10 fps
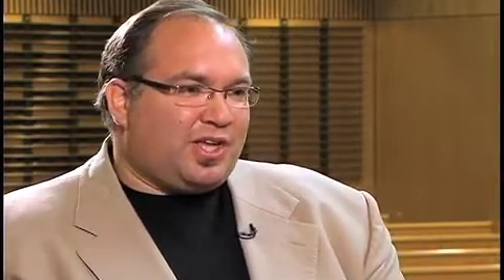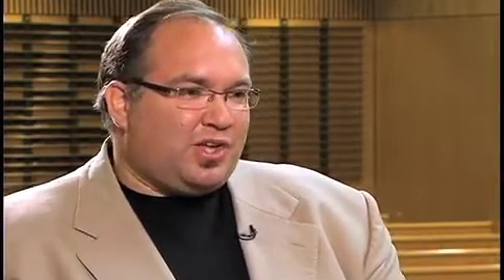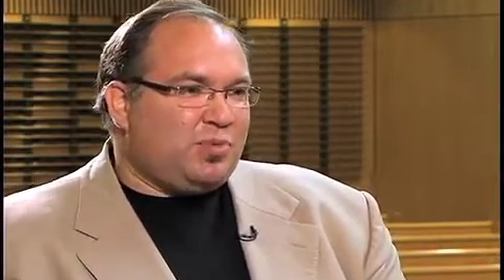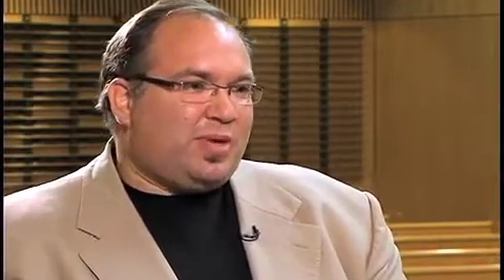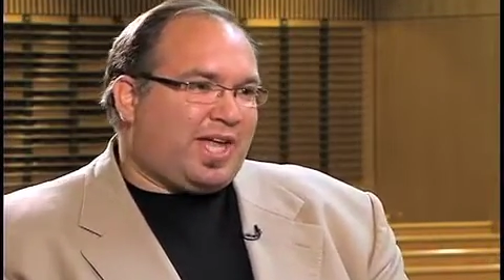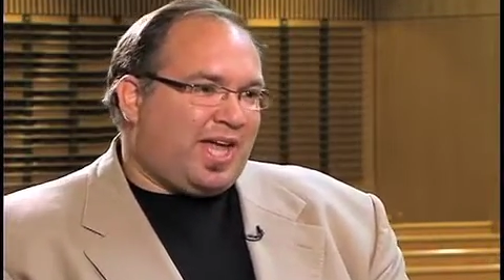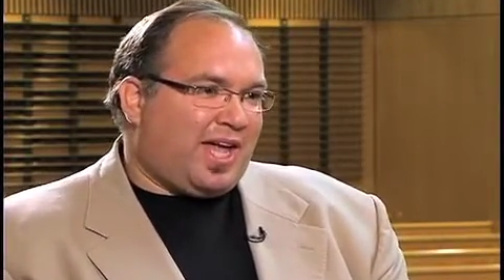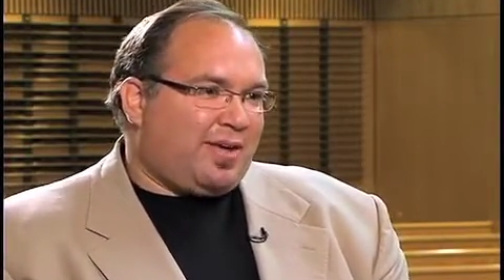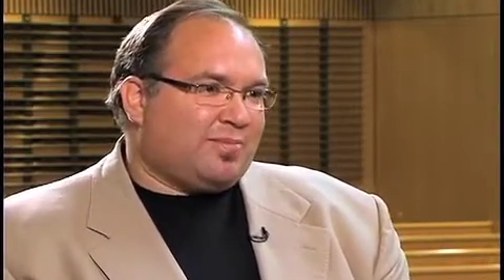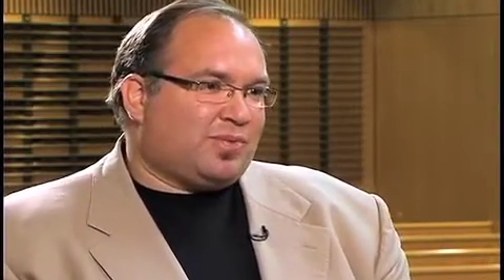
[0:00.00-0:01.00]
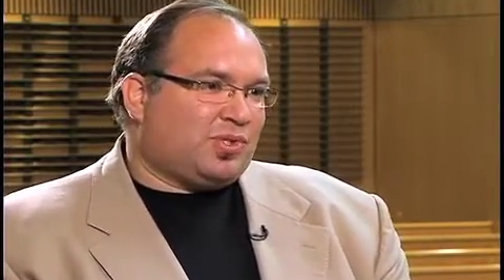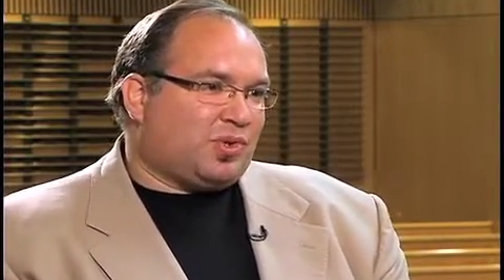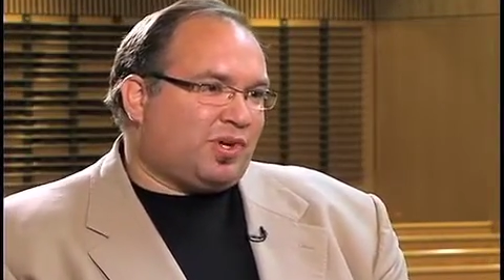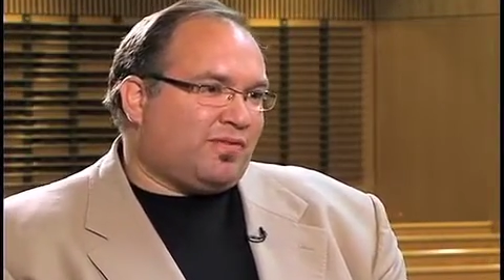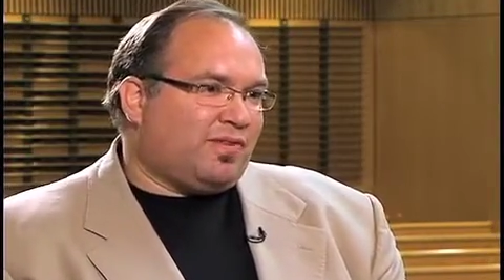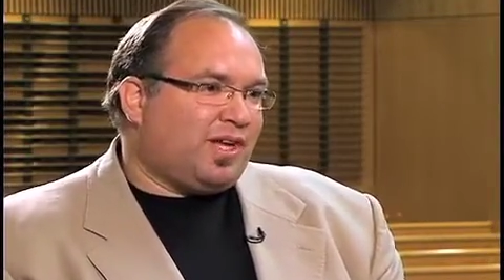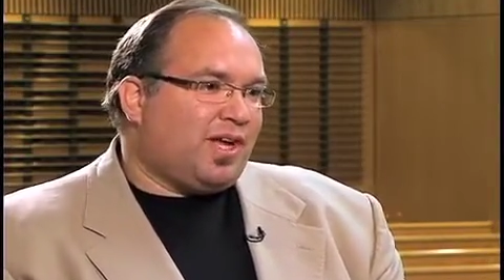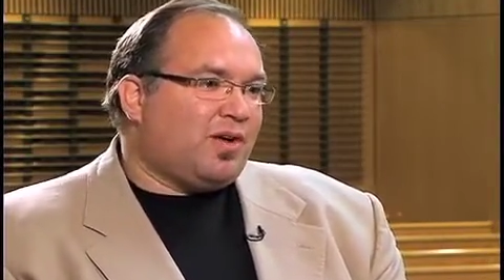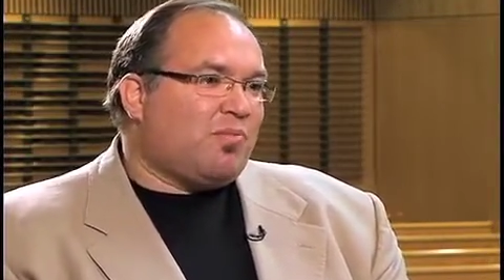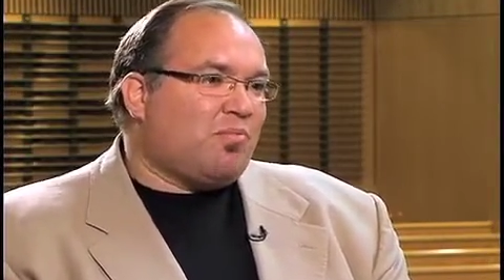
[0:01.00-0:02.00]
You became sort of
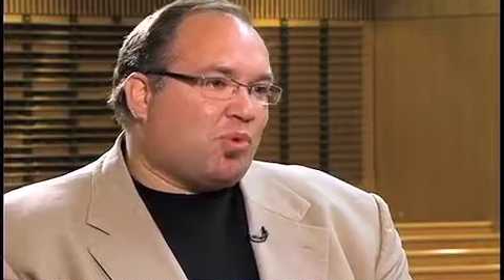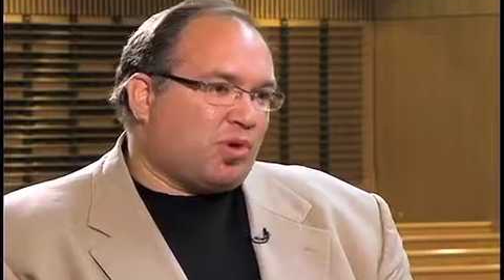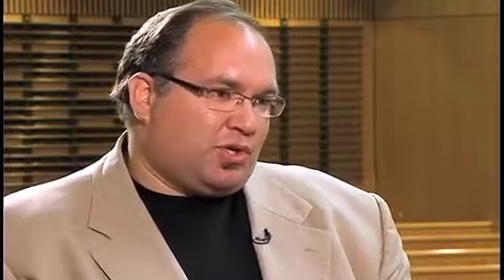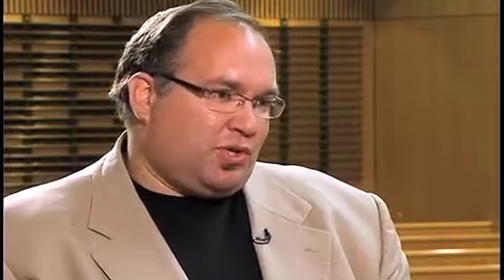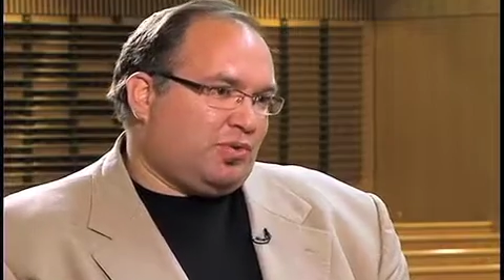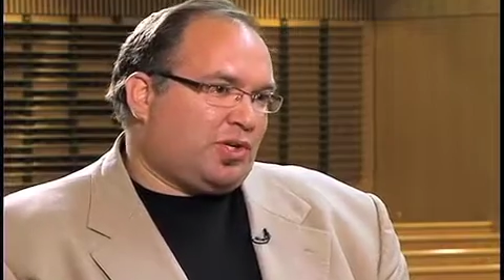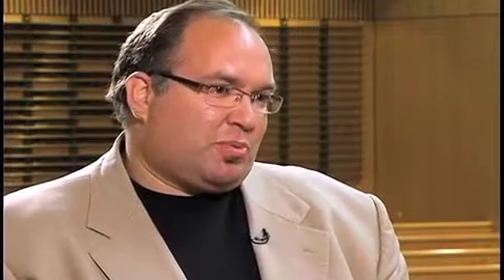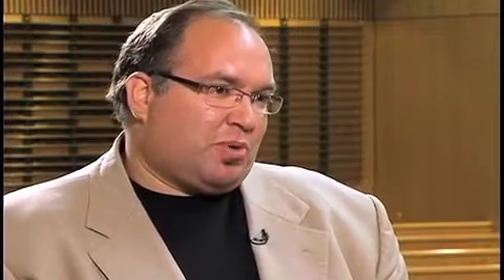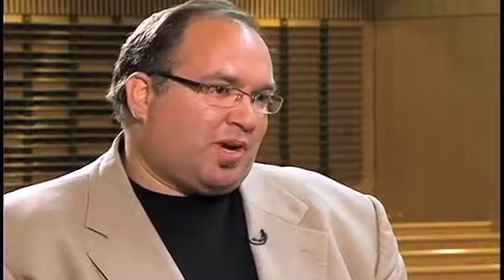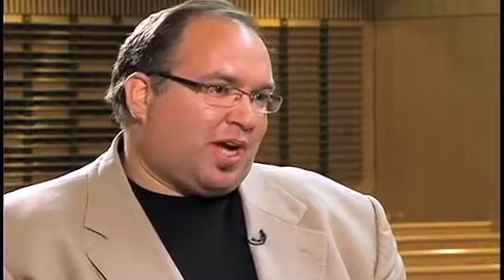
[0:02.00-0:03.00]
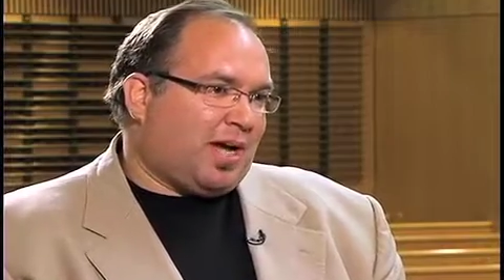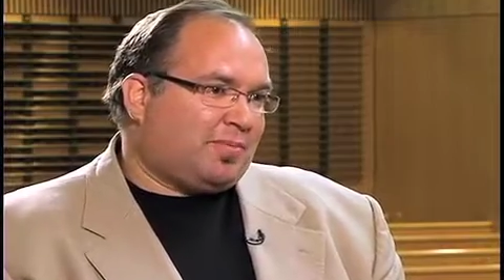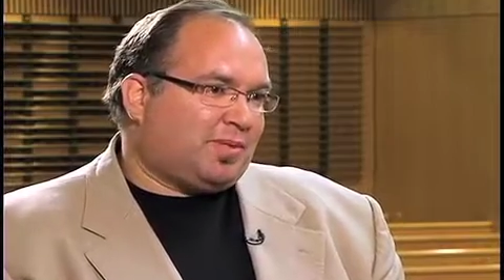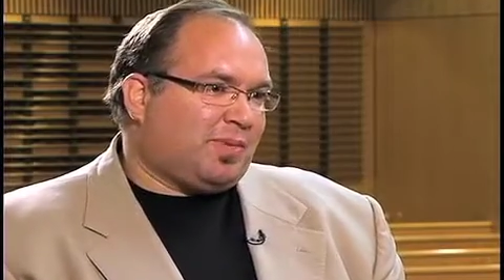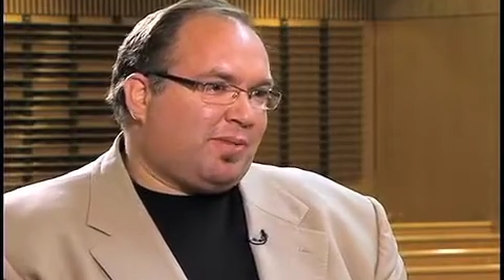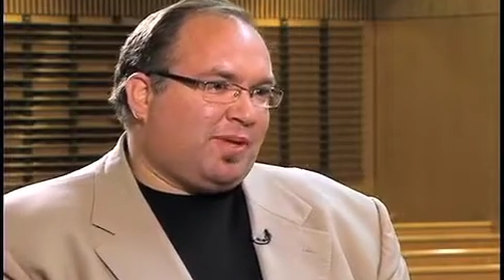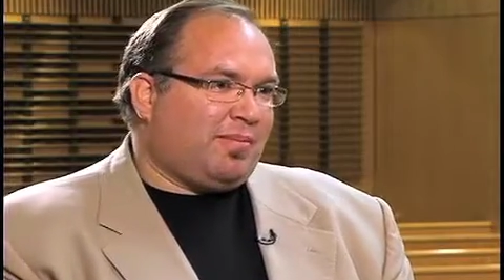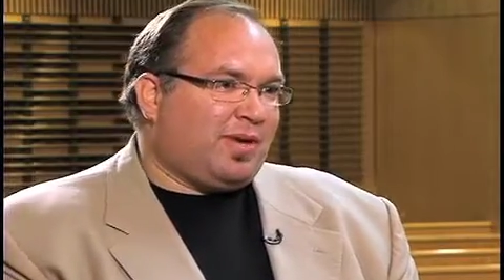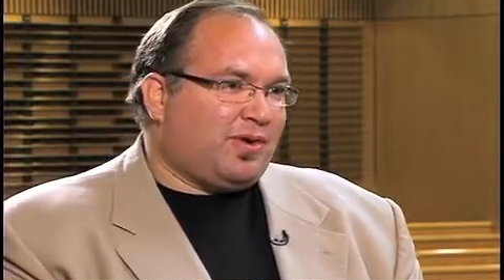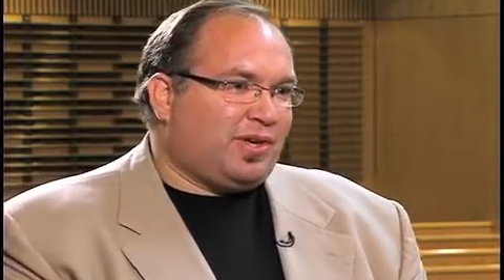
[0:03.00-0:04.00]
more Jewish perhaps by
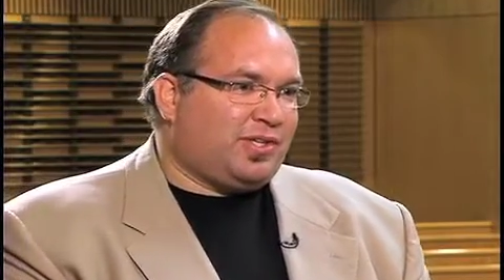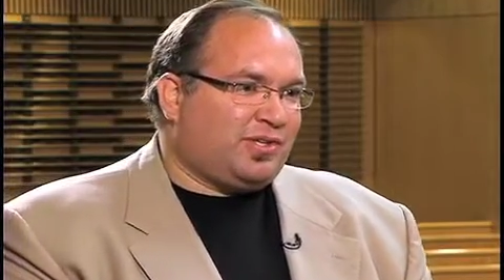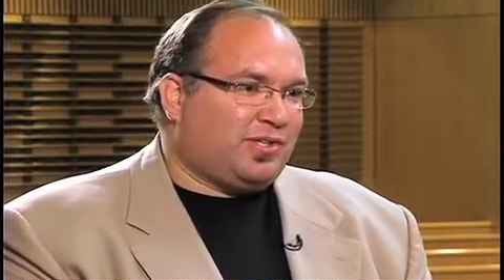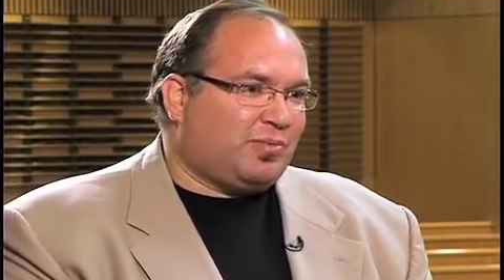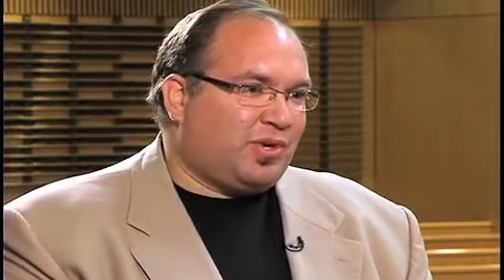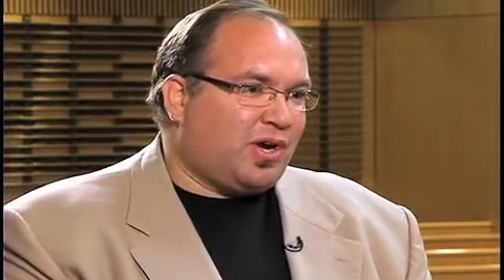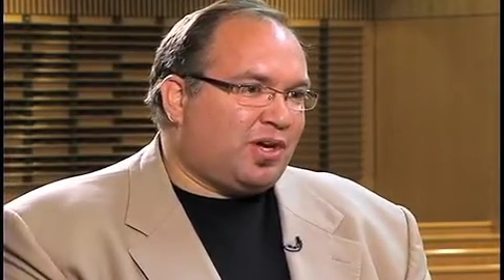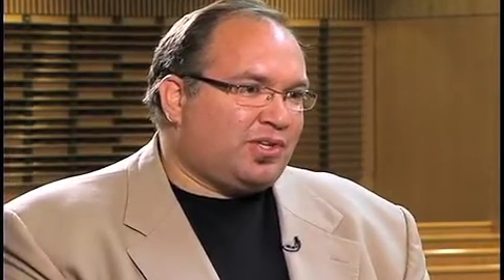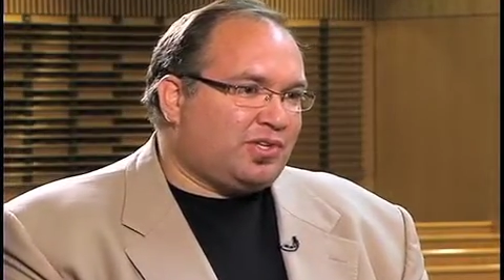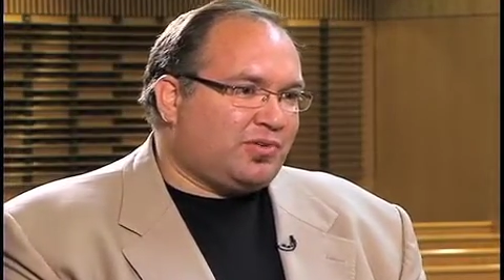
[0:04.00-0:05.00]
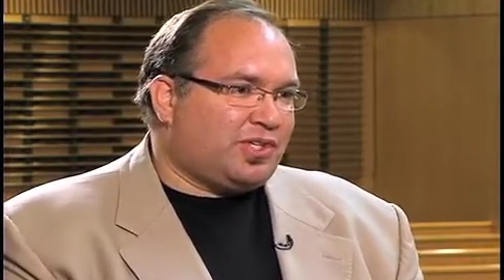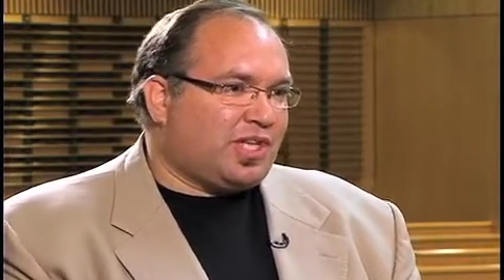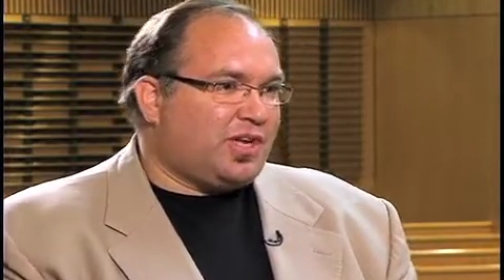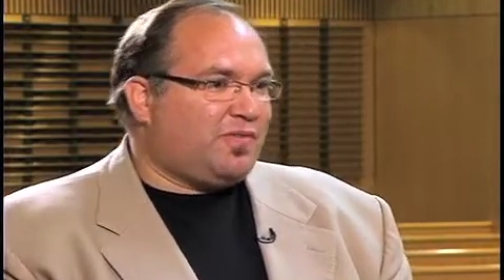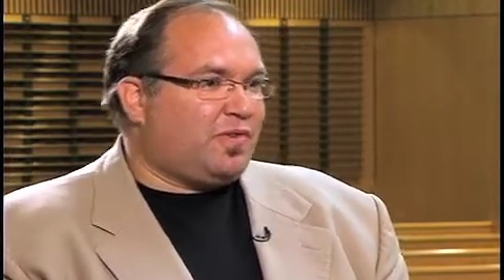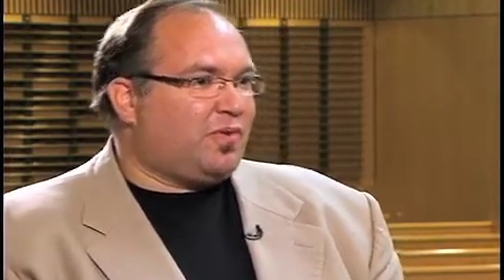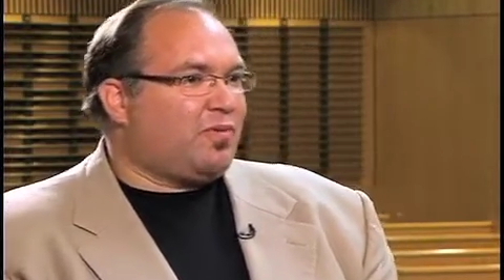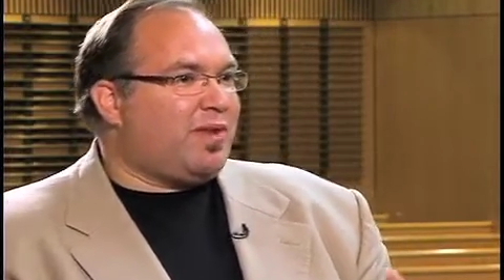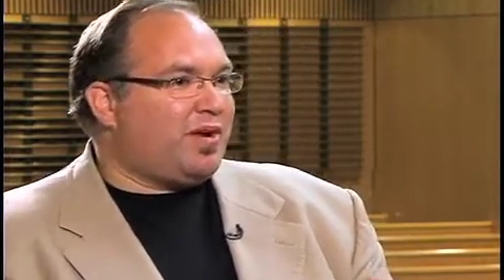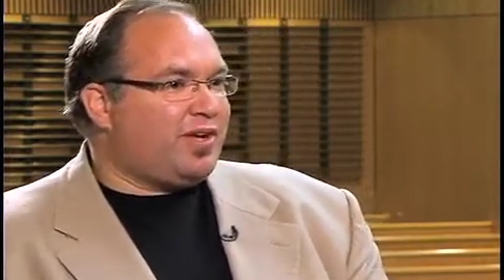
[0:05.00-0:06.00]
being married to someone non-Jewish than if you were
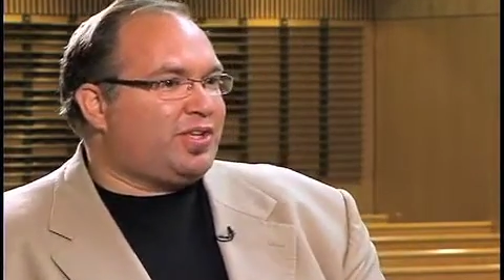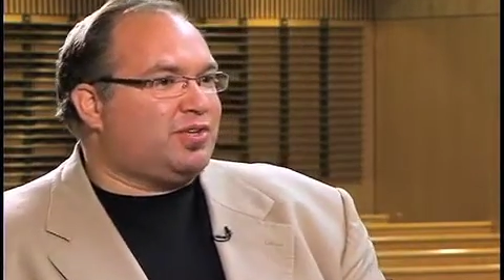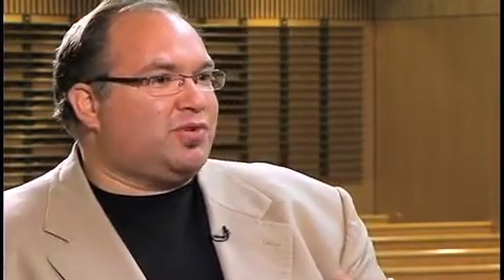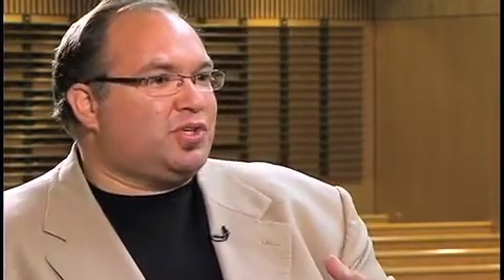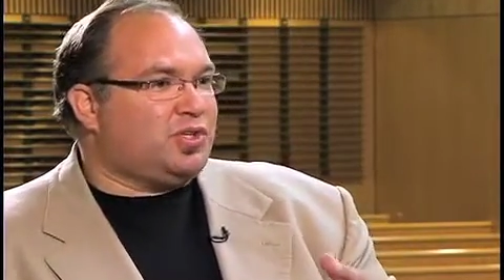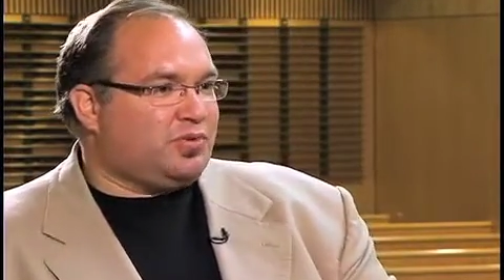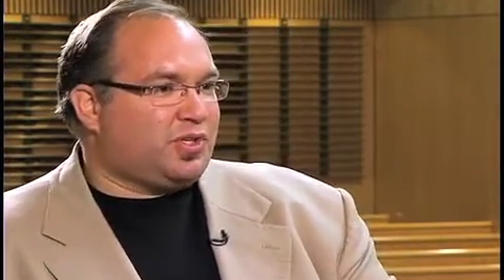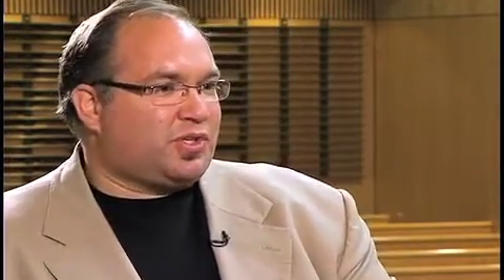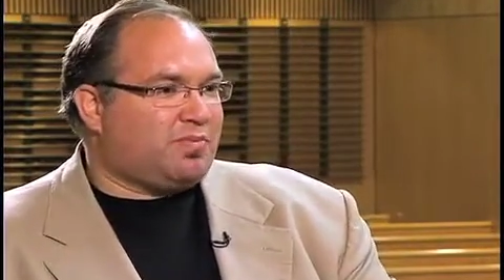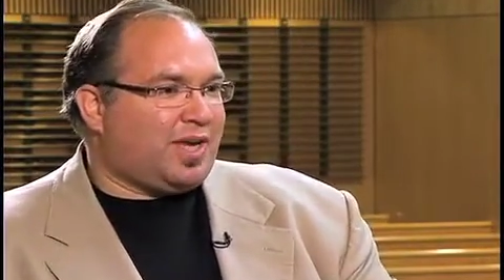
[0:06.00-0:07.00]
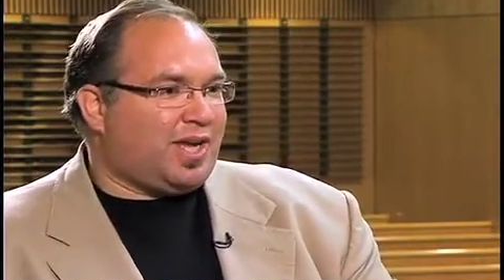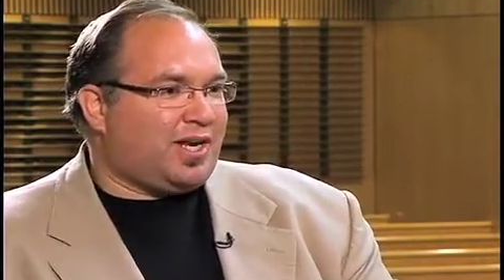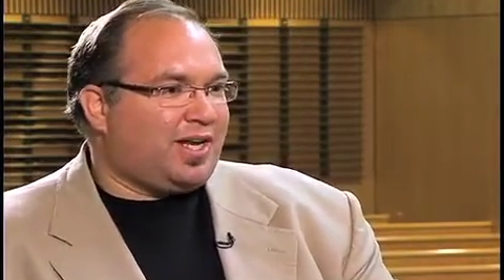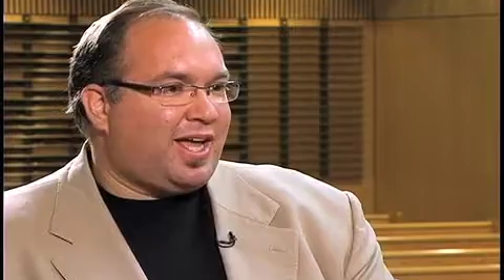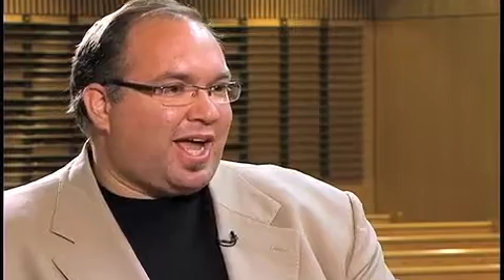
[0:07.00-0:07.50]
married to a Jewish man